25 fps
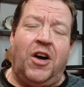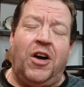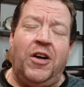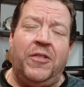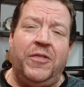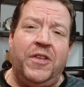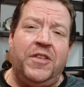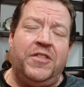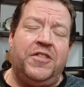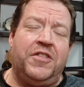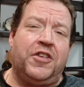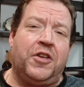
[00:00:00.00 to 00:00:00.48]

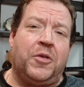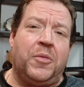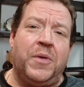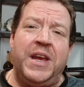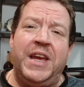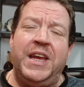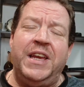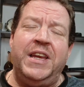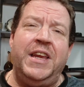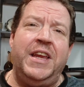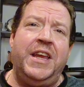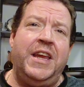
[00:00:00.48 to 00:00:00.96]
on the
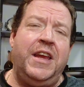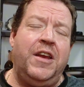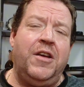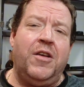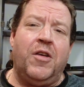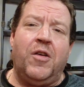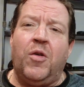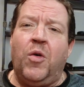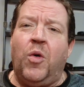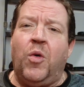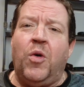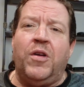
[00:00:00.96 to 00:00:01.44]
screen
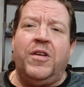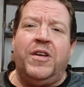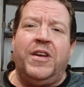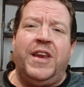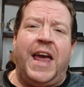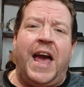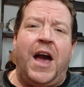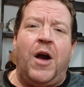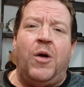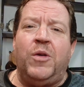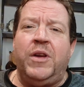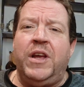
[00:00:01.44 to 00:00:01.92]
here or
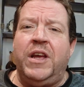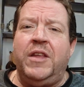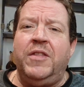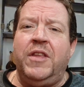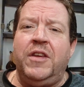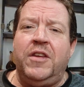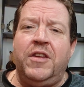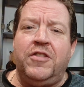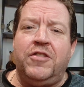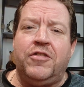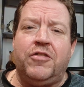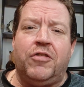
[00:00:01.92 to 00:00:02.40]
down in
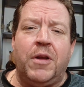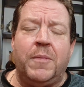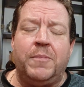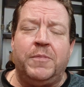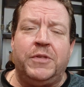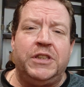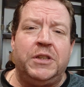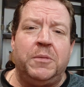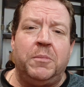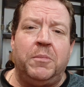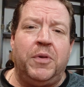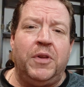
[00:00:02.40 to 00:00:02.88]
the
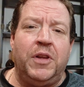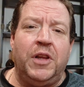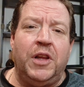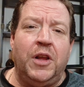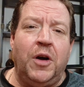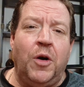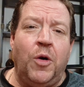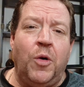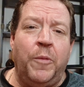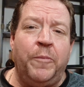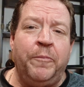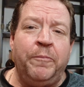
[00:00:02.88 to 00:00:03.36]
description
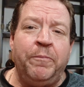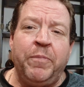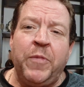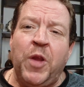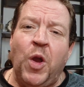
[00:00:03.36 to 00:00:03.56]
below,